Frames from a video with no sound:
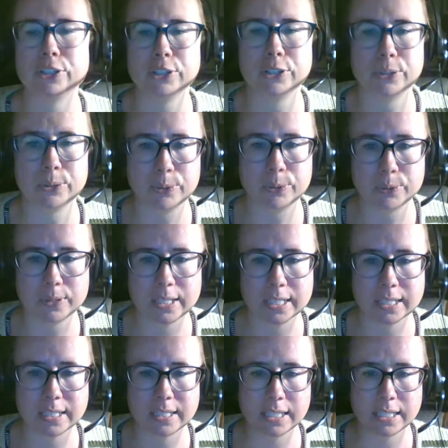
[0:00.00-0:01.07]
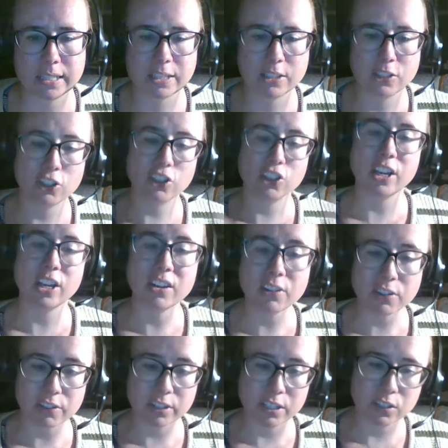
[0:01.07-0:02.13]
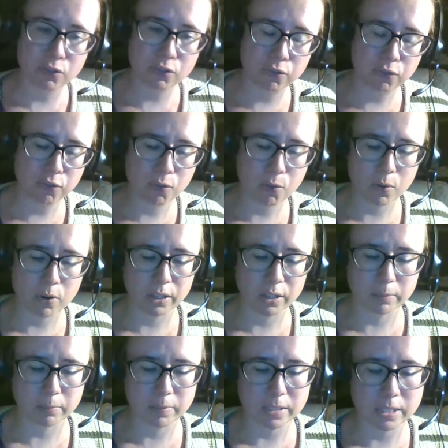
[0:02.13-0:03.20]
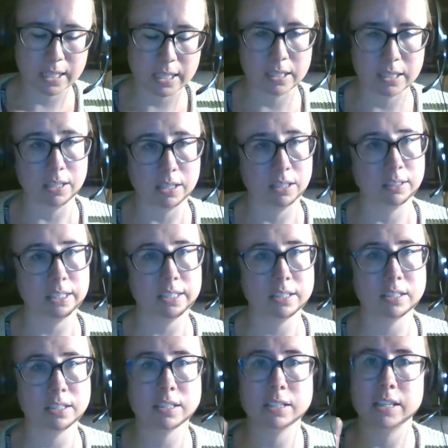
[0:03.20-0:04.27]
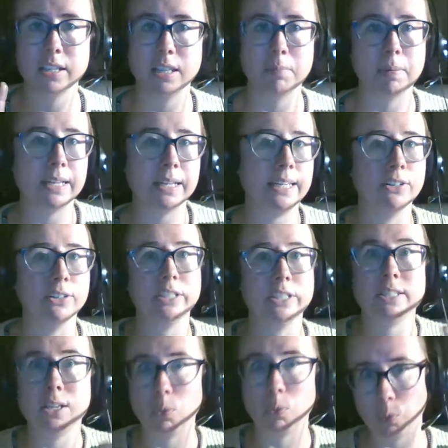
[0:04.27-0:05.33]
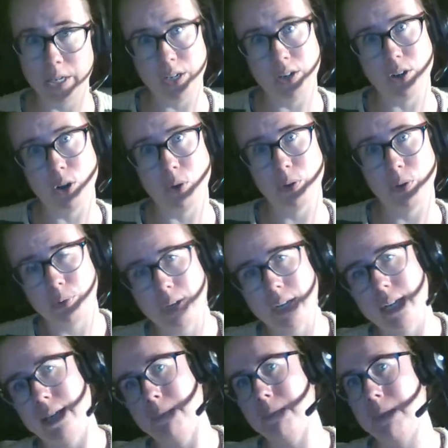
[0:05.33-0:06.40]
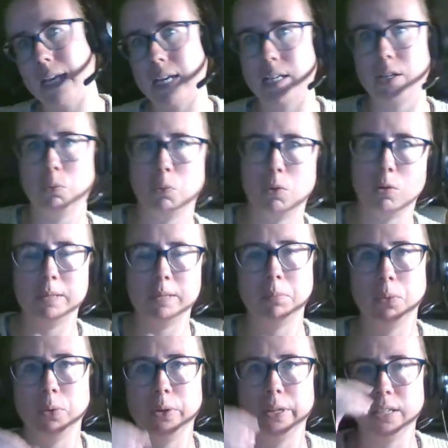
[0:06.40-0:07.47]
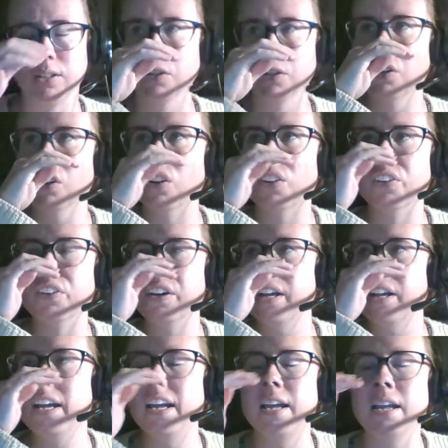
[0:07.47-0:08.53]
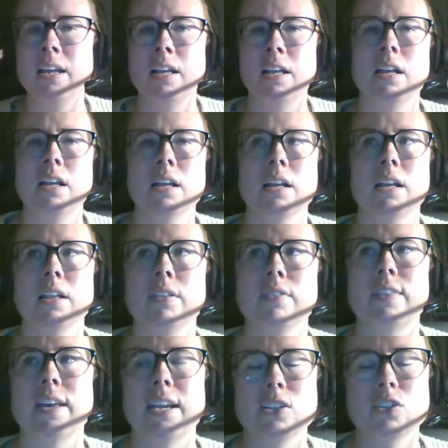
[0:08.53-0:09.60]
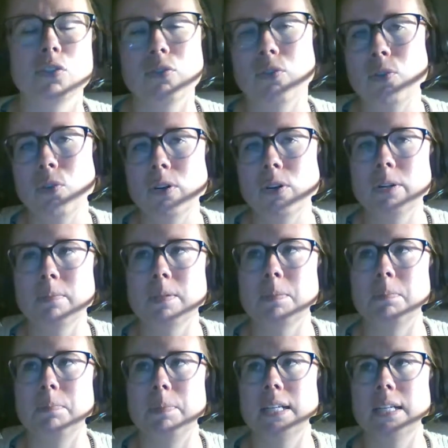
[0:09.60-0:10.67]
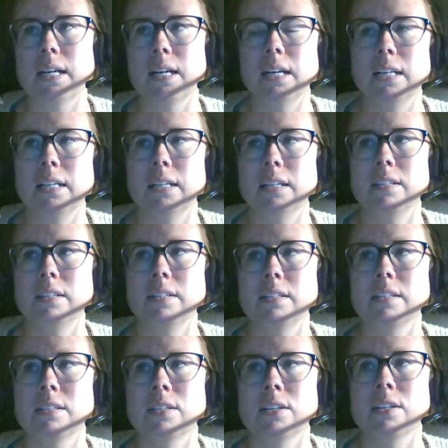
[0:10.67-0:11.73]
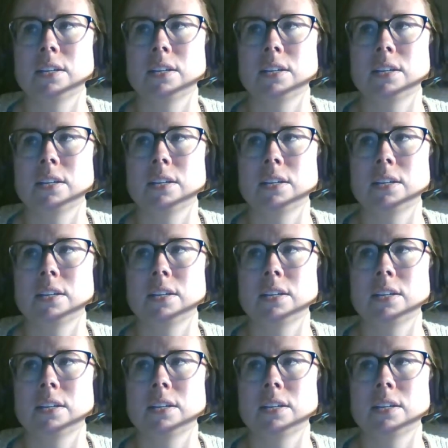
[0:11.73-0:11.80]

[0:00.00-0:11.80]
to the idea that gender is formed, at least in the binaries that we know it, right? Man and woman, boy and girl, that it's formed because